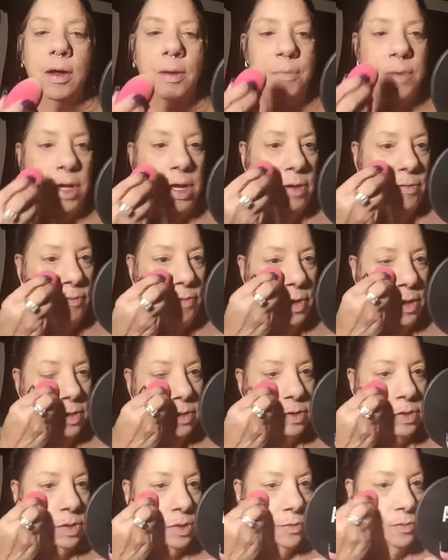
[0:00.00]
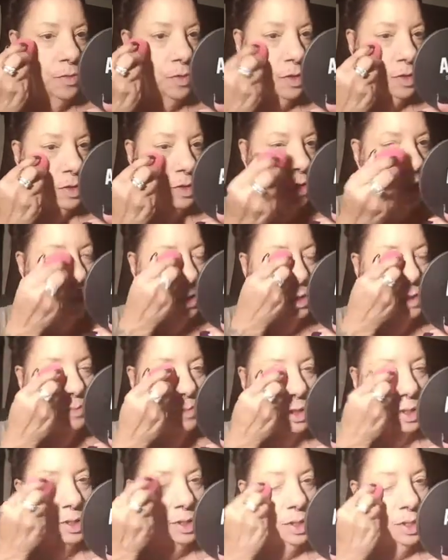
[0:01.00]
he feels the first
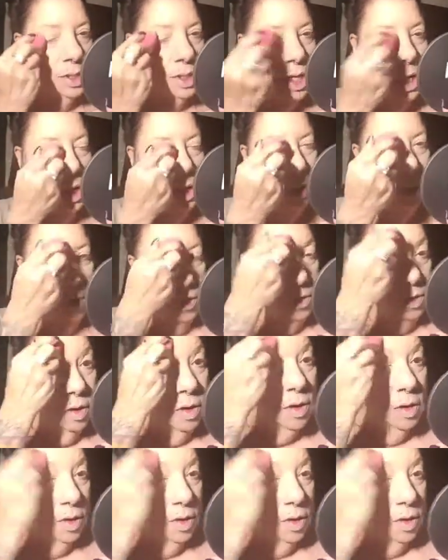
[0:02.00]
Christmas snow